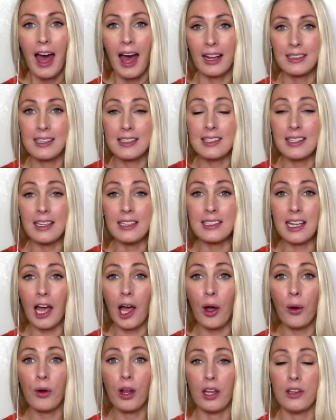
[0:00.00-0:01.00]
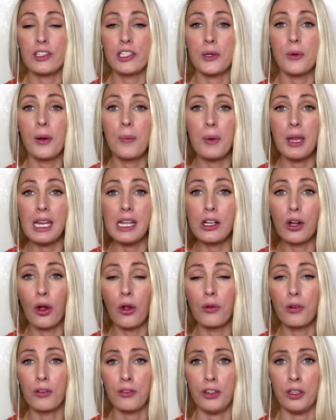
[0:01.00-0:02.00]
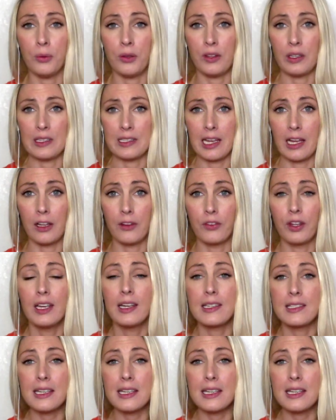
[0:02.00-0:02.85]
and sit down and do a mini goal review with yourself.